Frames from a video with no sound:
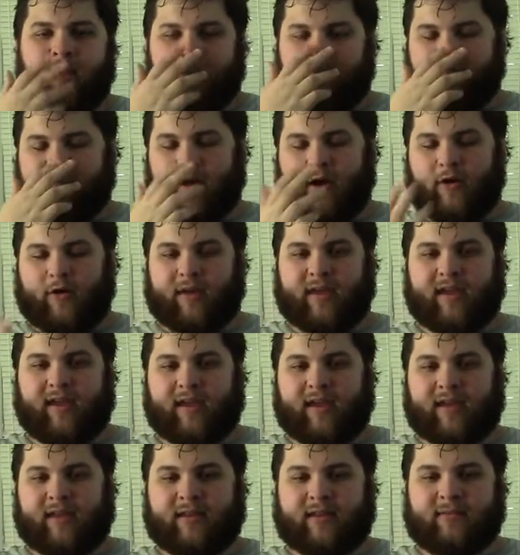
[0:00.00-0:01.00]
So
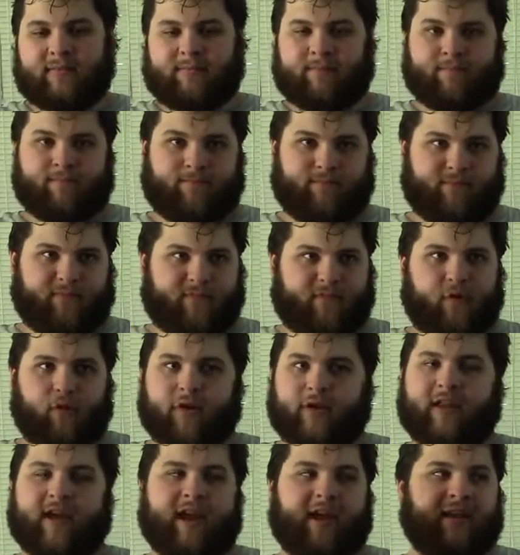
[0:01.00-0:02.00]
in
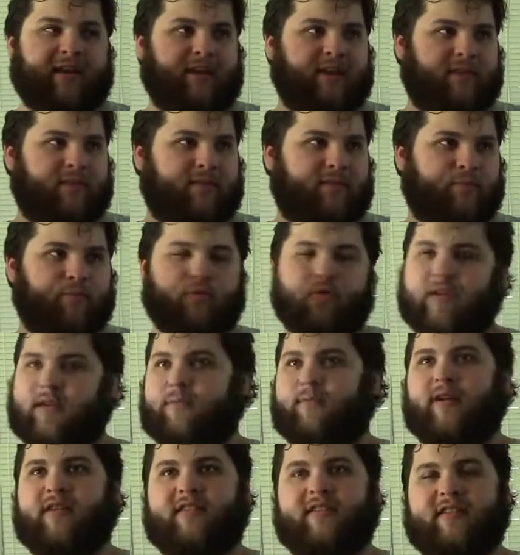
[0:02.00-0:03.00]
Fortnite, it's pretty
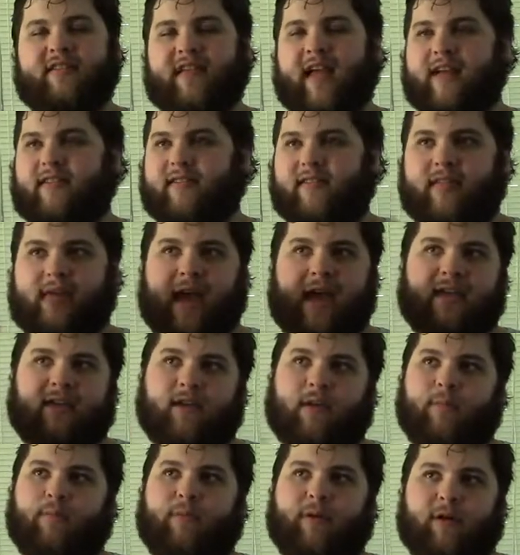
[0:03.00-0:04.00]
much exactly that. You
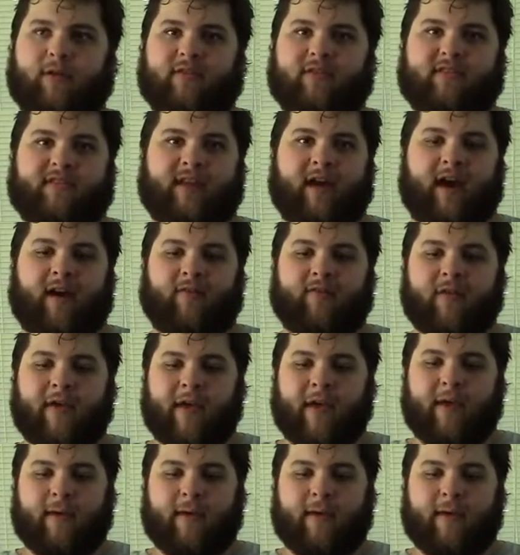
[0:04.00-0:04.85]
can build stuff.